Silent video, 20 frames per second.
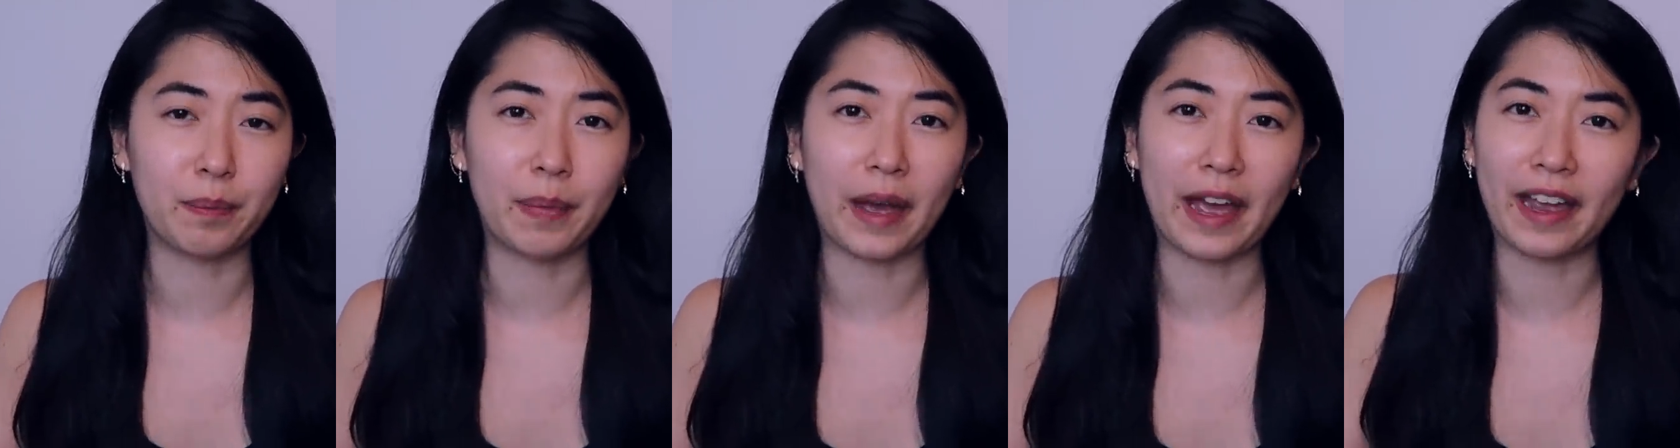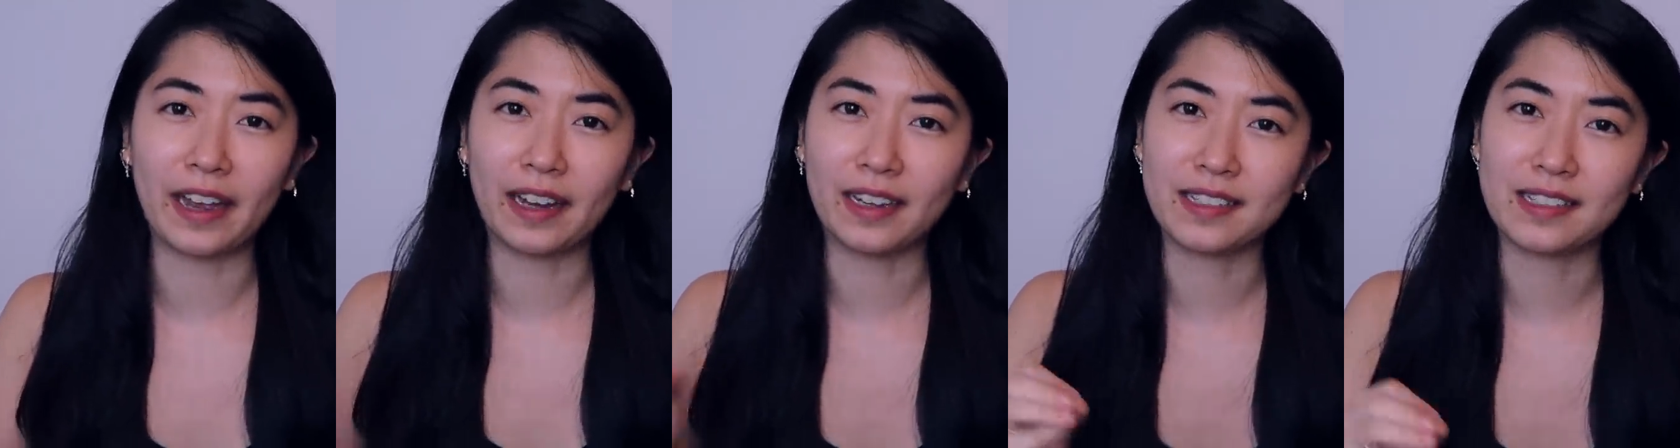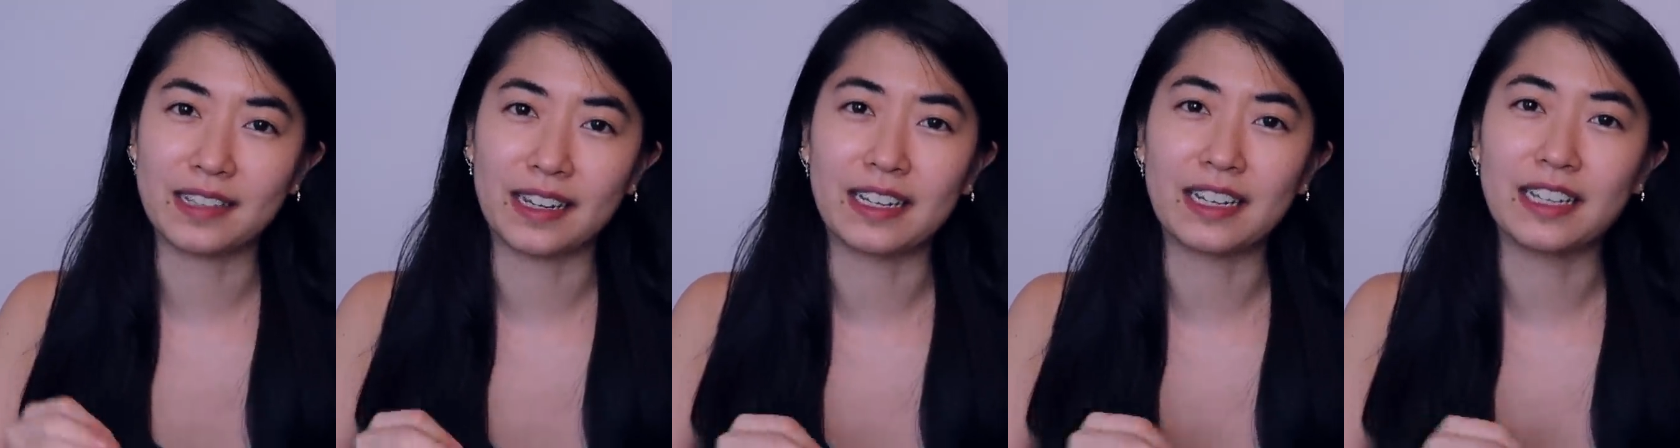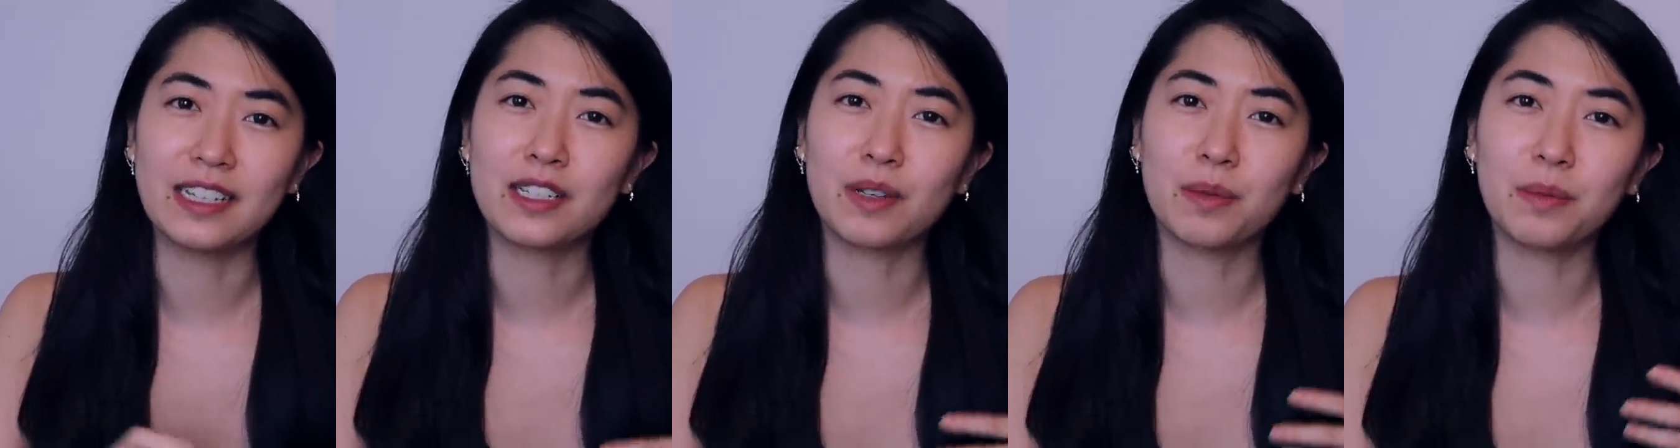banks and
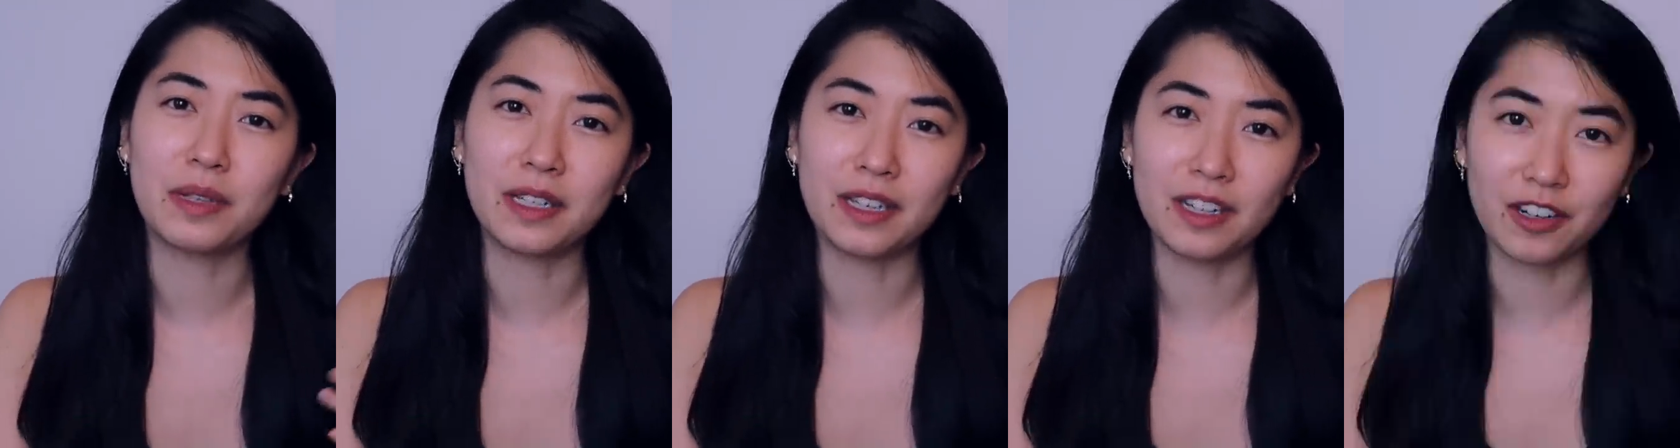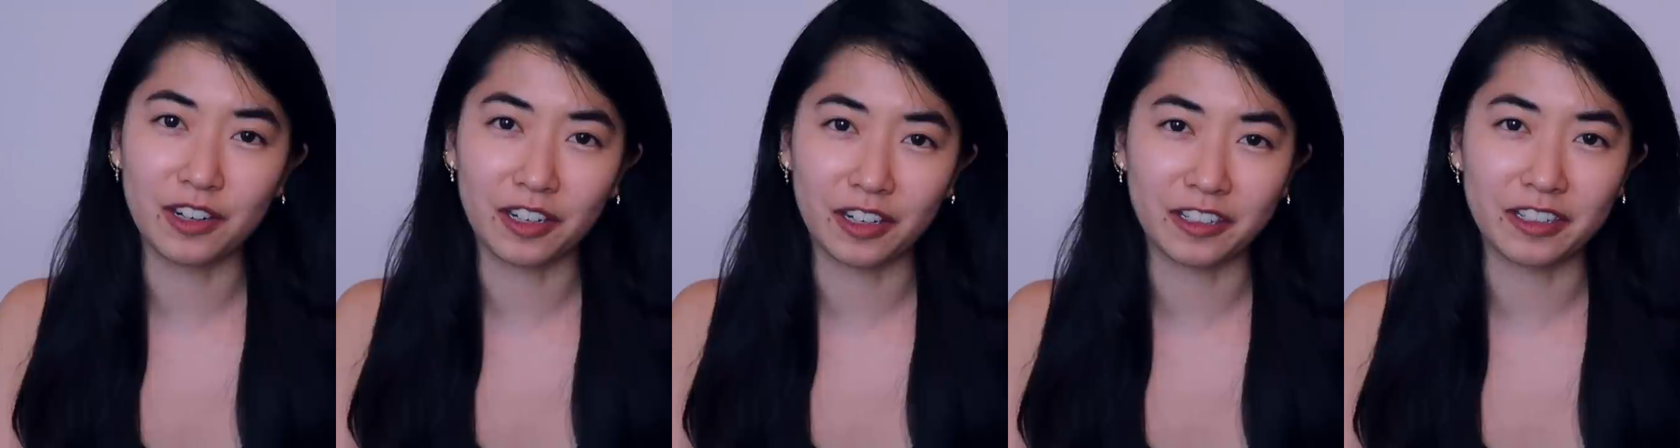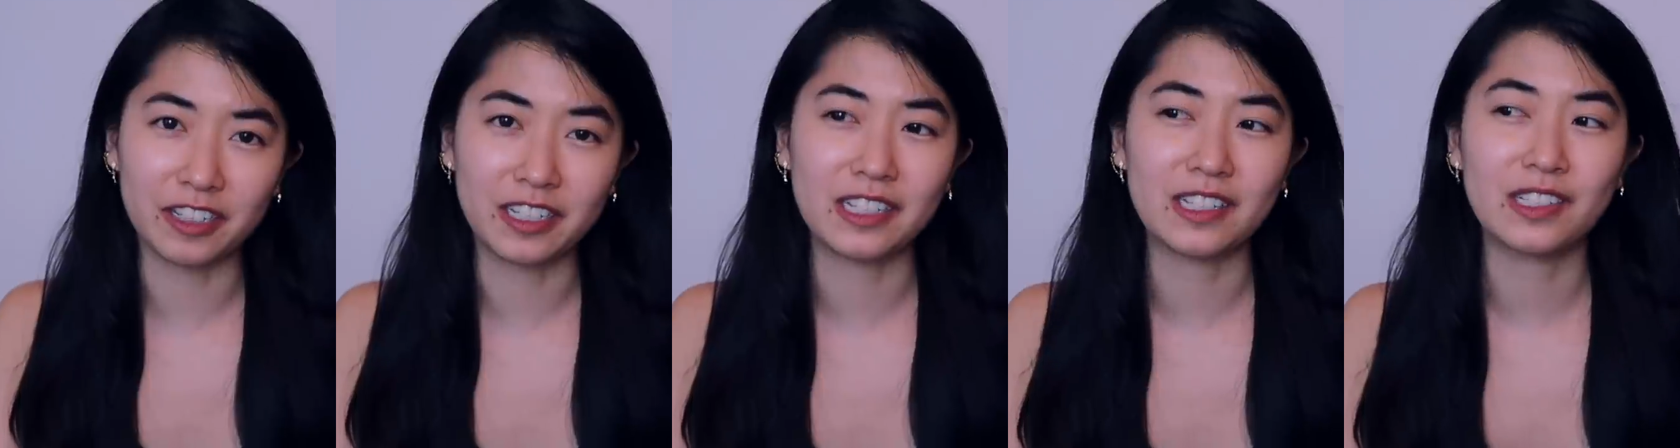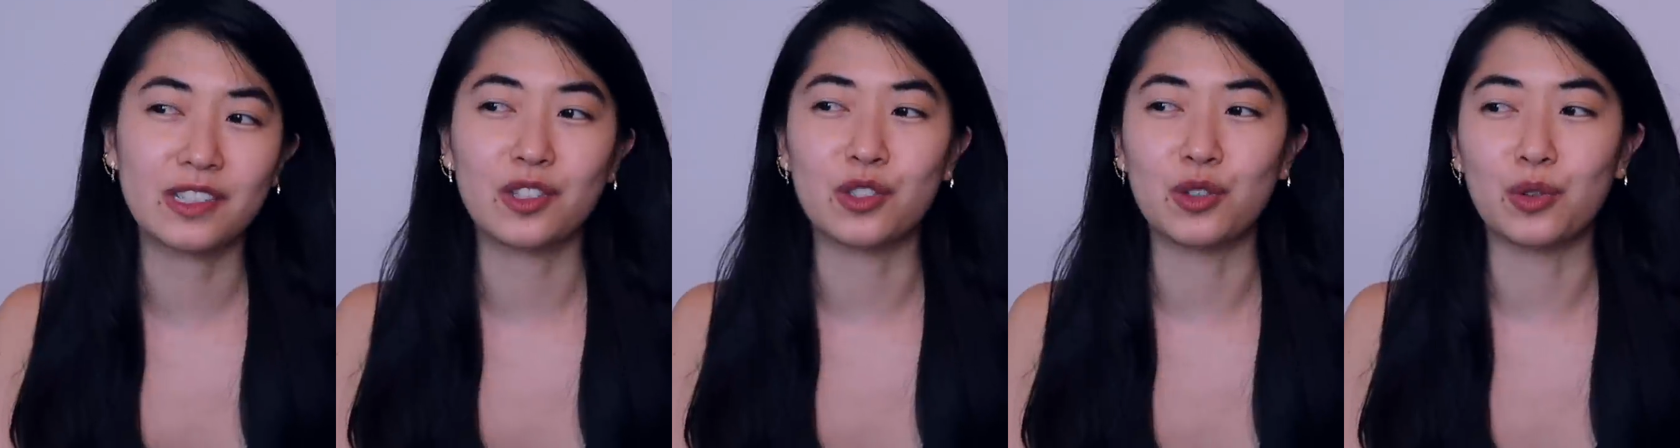
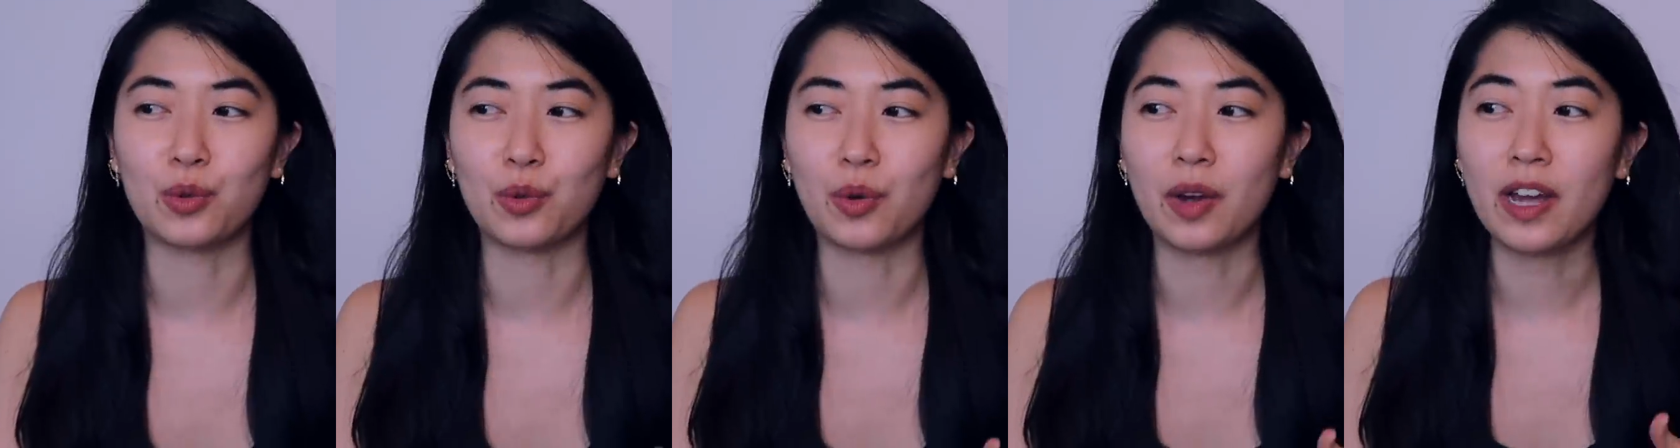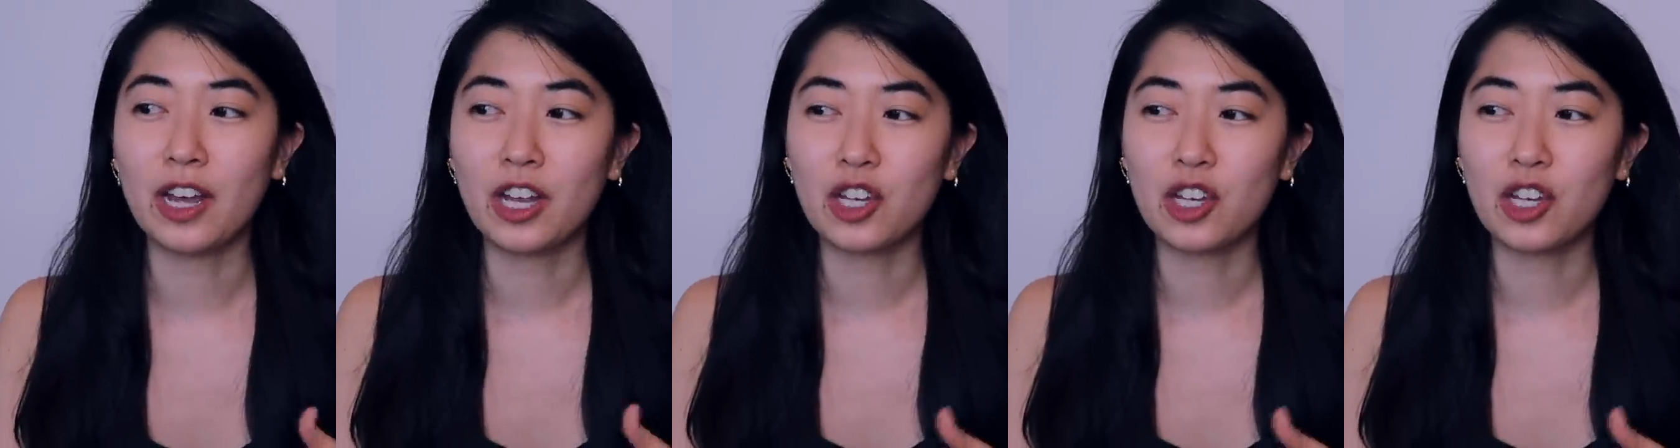intermediaries to